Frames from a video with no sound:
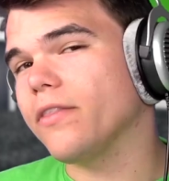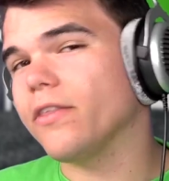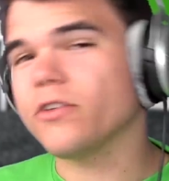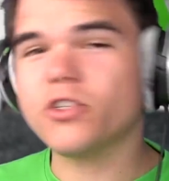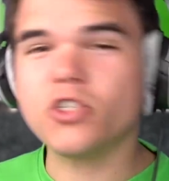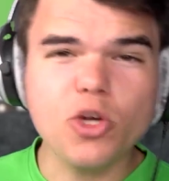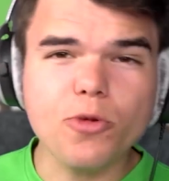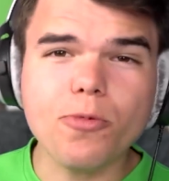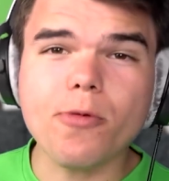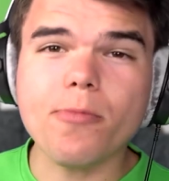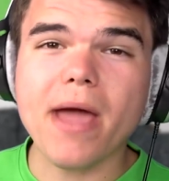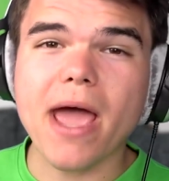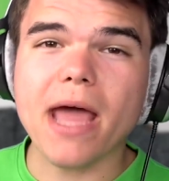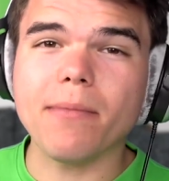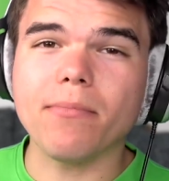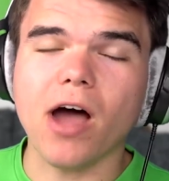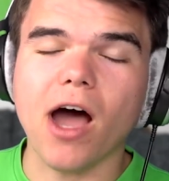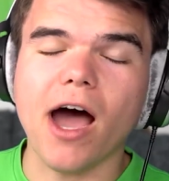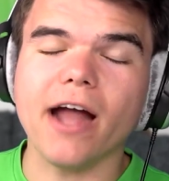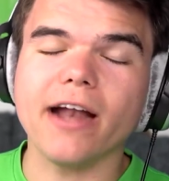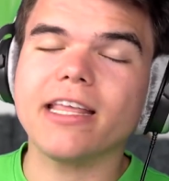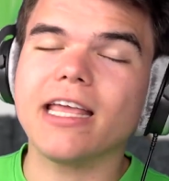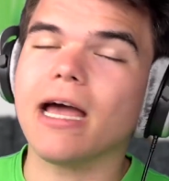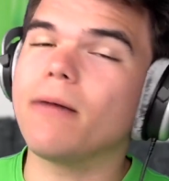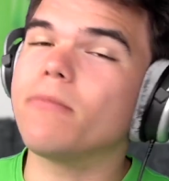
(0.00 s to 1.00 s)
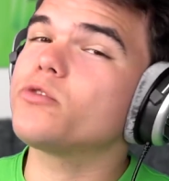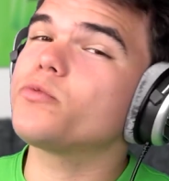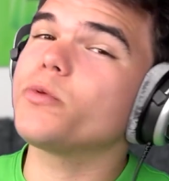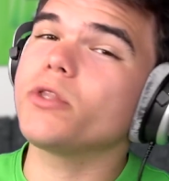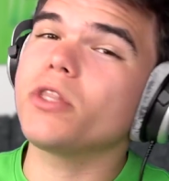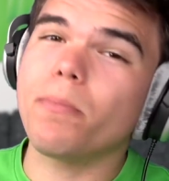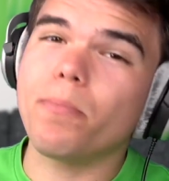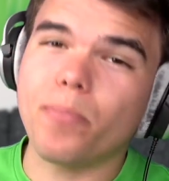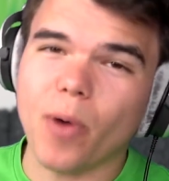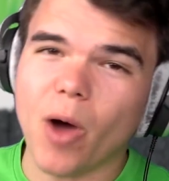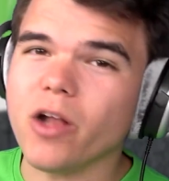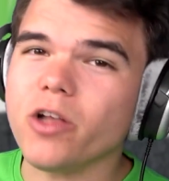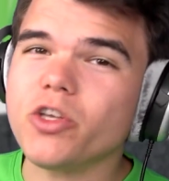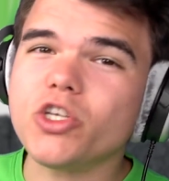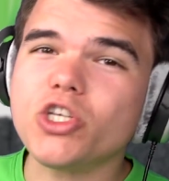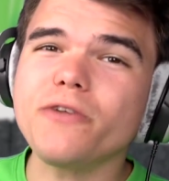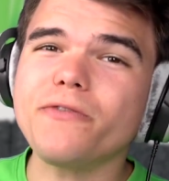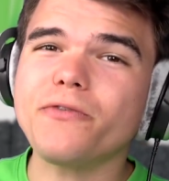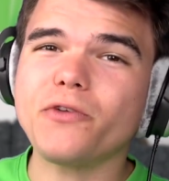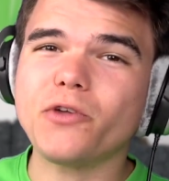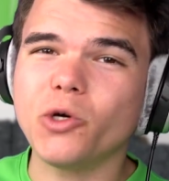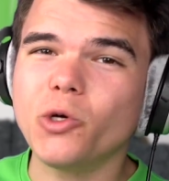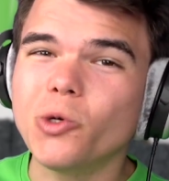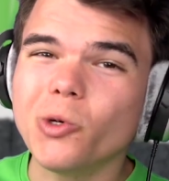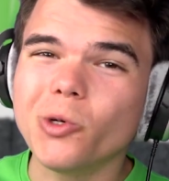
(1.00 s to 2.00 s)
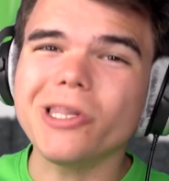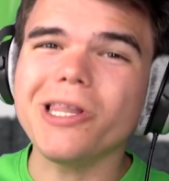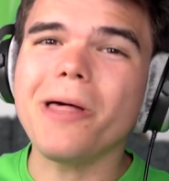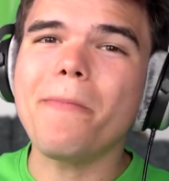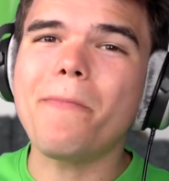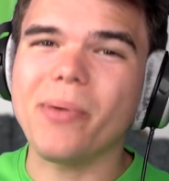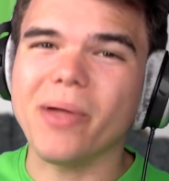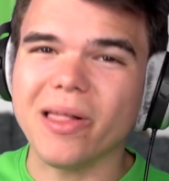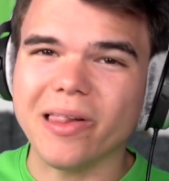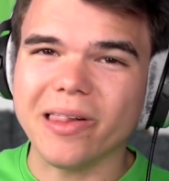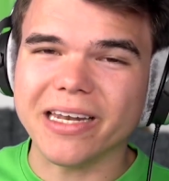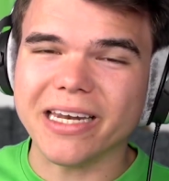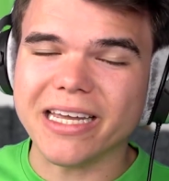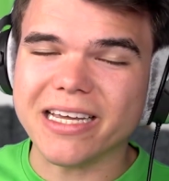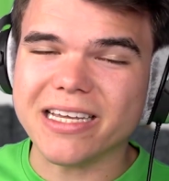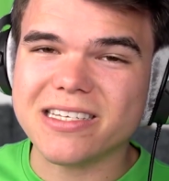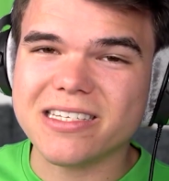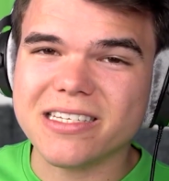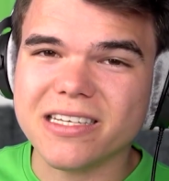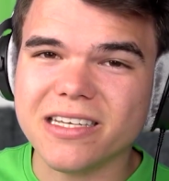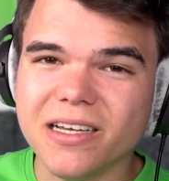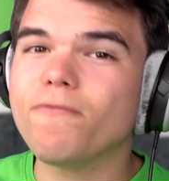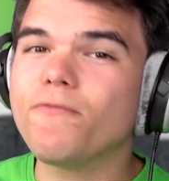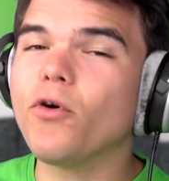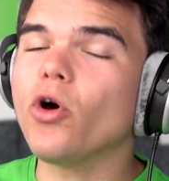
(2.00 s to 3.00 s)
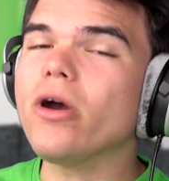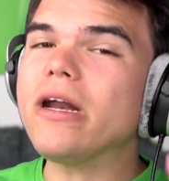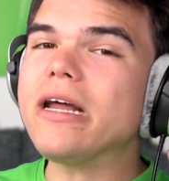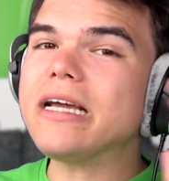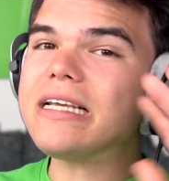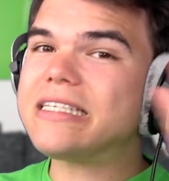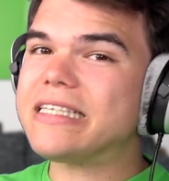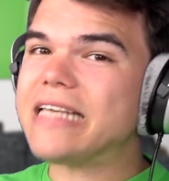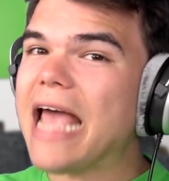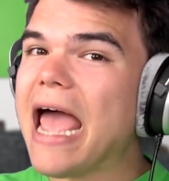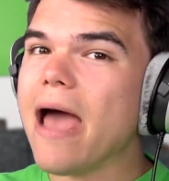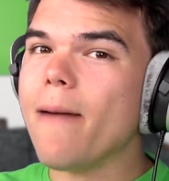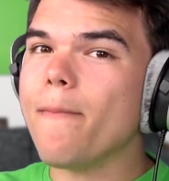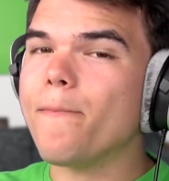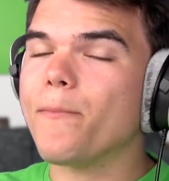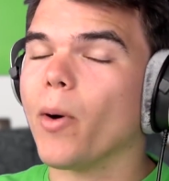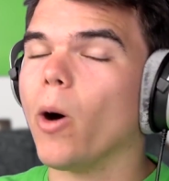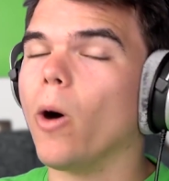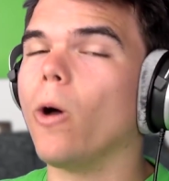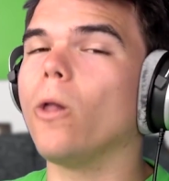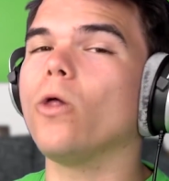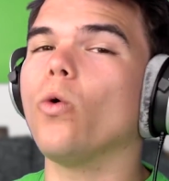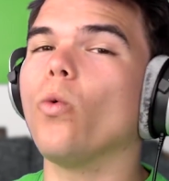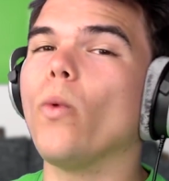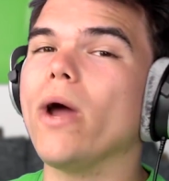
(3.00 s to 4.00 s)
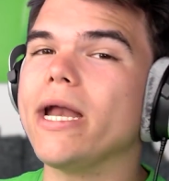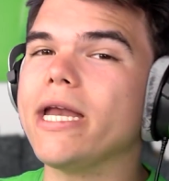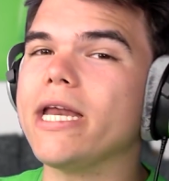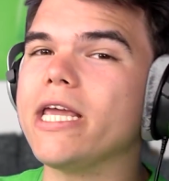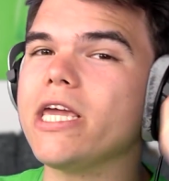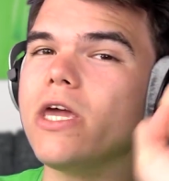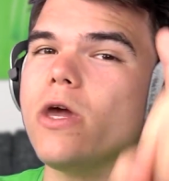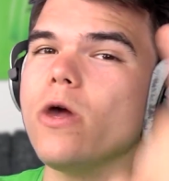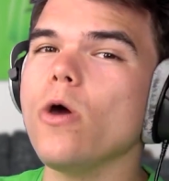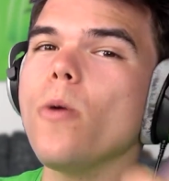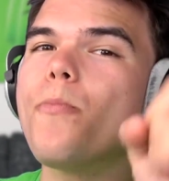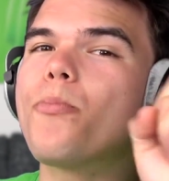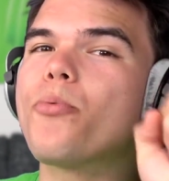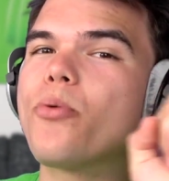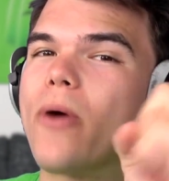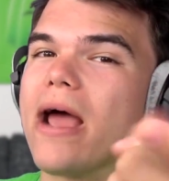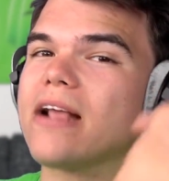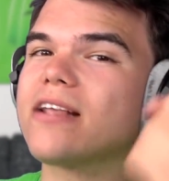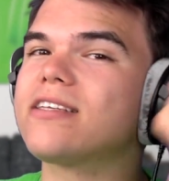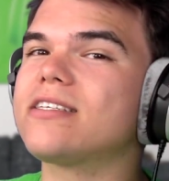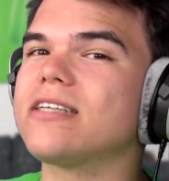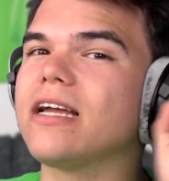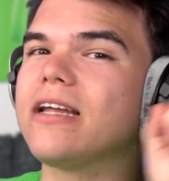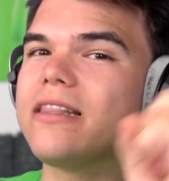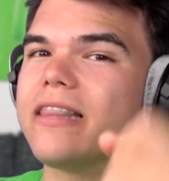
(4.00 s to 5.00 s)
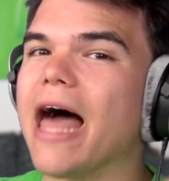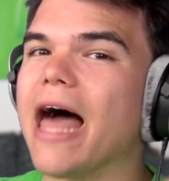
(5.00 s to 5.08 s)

Now, the Superman mod comes with a bunch of cool abilities. For example, when you press the